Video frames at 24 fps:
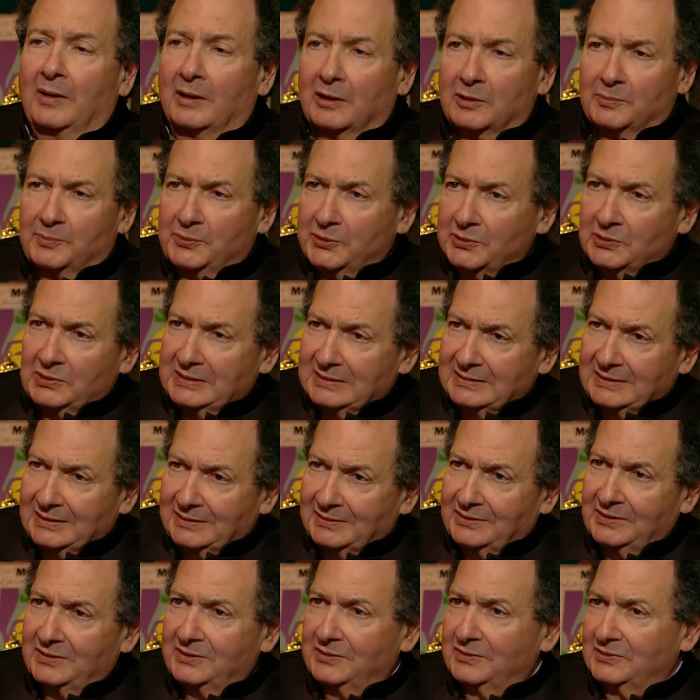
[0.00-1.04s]
are purely
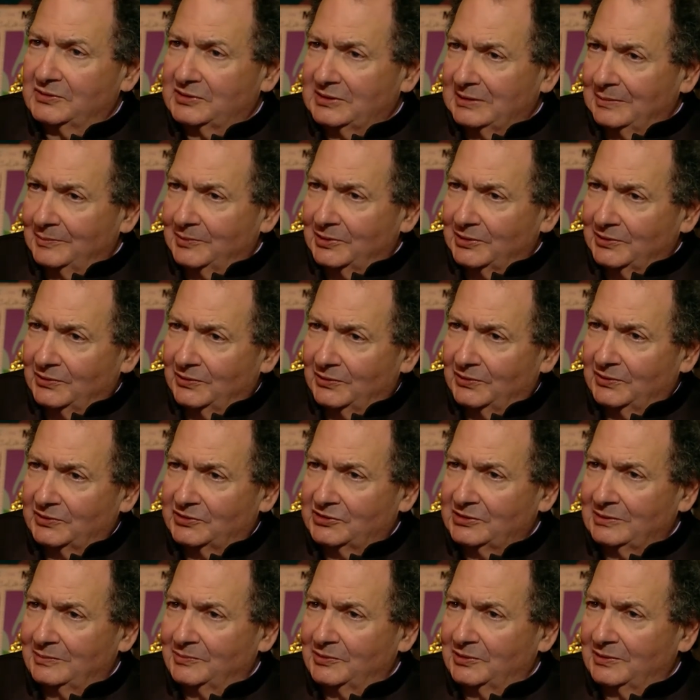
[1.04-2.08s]
sectarian, some are not.
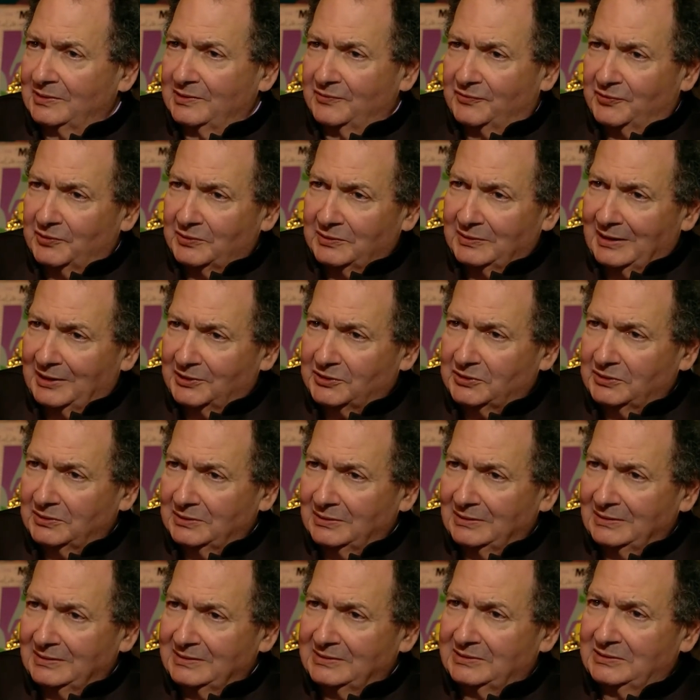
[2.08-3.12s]
Some are different
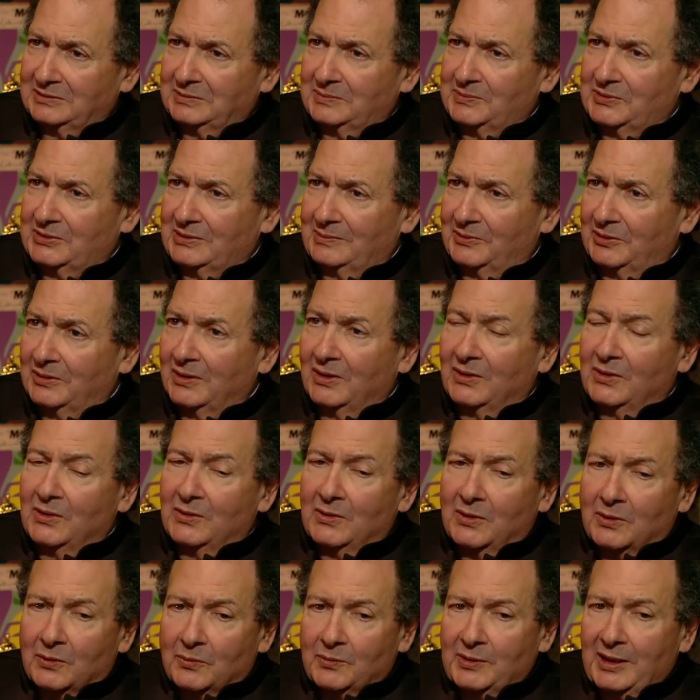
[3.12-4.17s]
nationalisms.
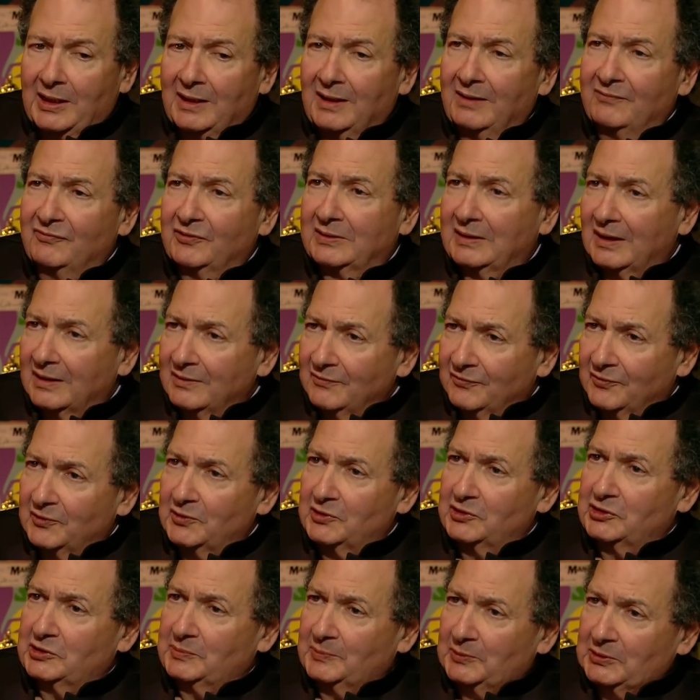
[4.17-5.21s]
We have a
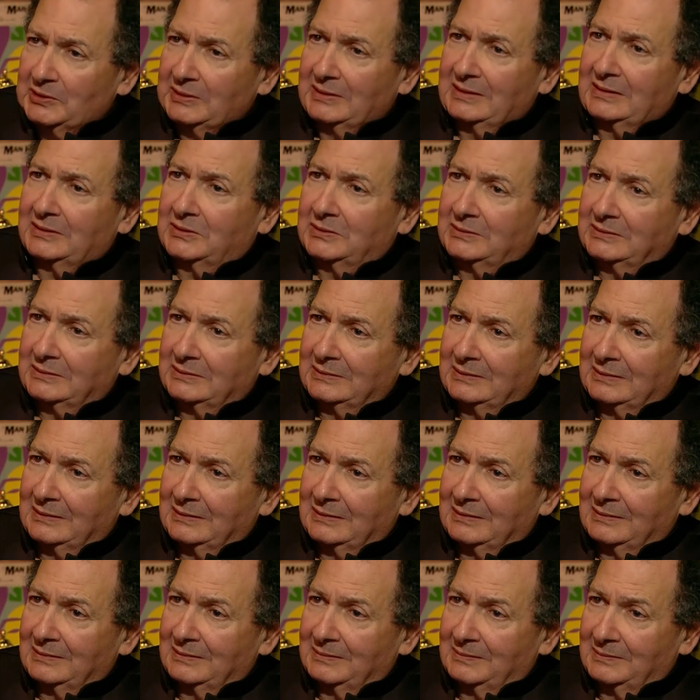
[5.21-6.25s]
diverse
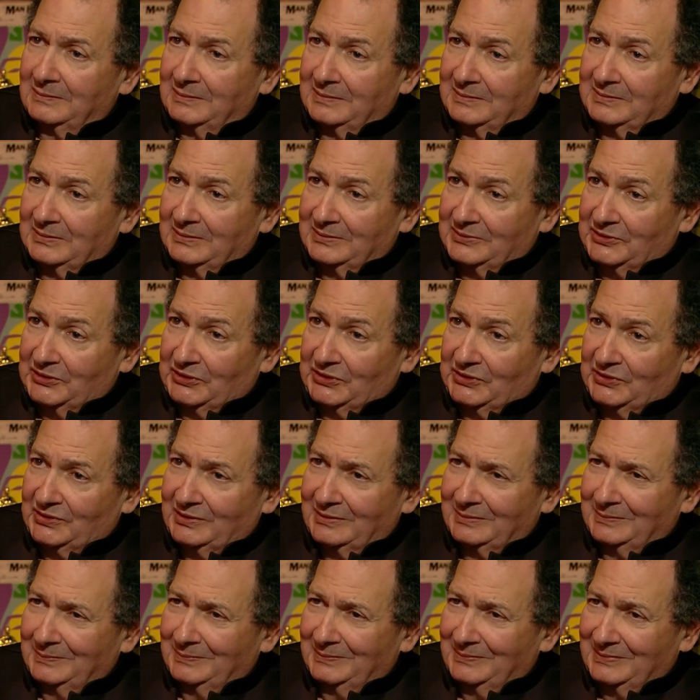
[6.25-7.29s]
political
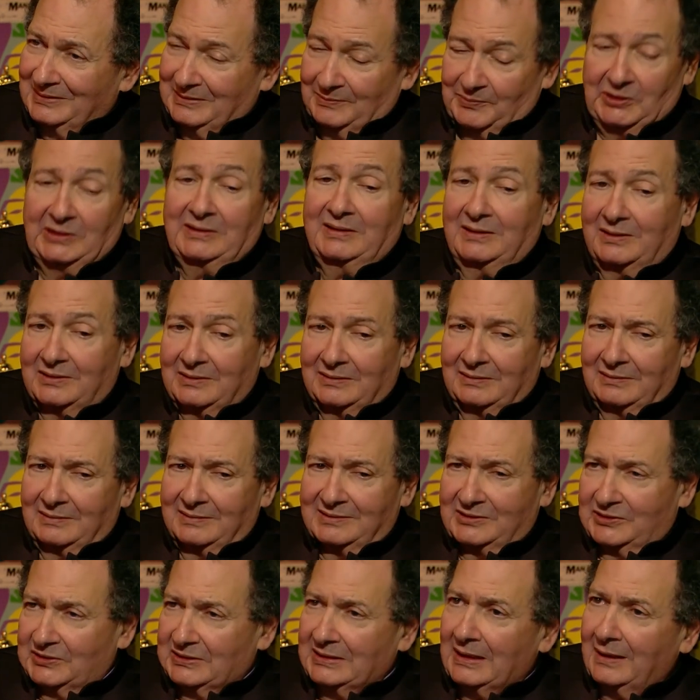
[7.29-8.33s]
system, political
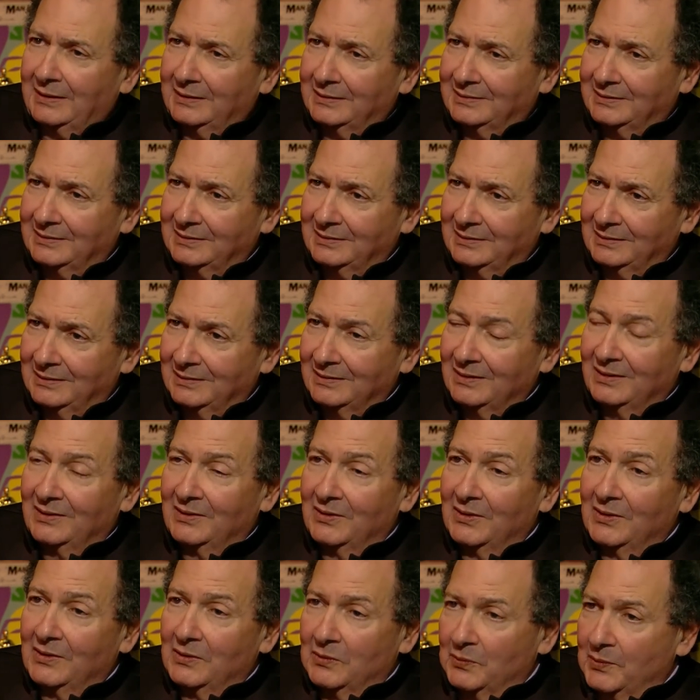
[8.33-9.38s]
society,
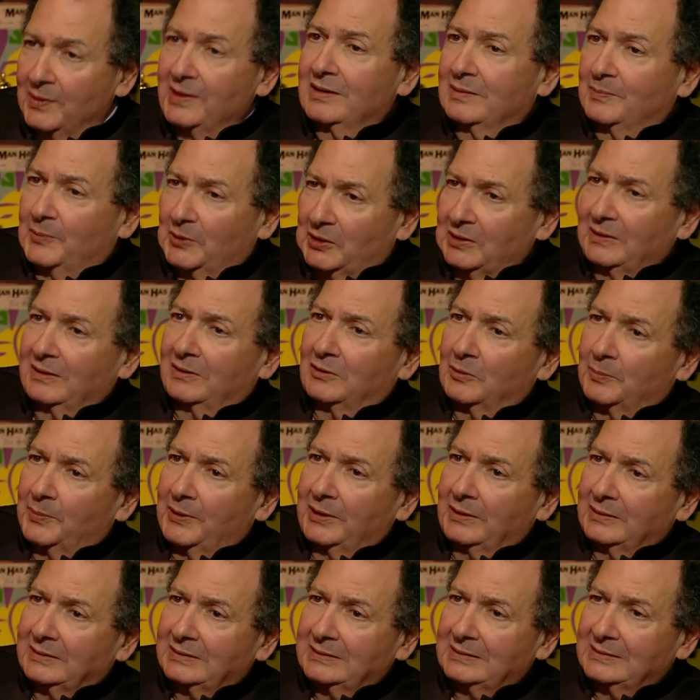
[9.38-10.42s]
with political
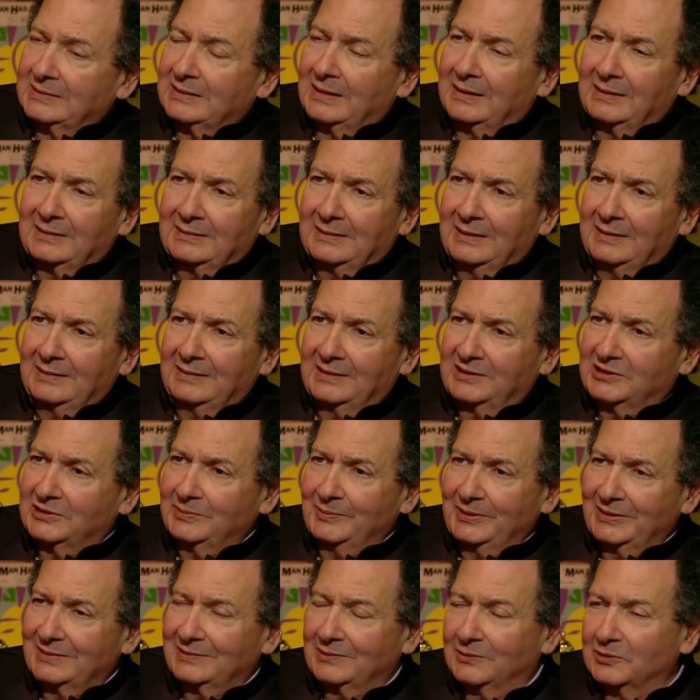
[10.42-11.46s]
parties, and they
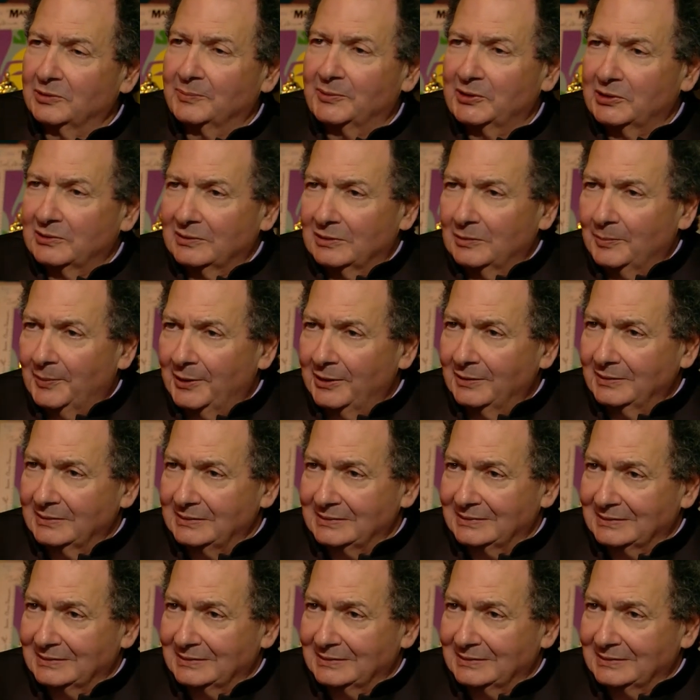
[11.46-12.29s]
dismiss all the political parties.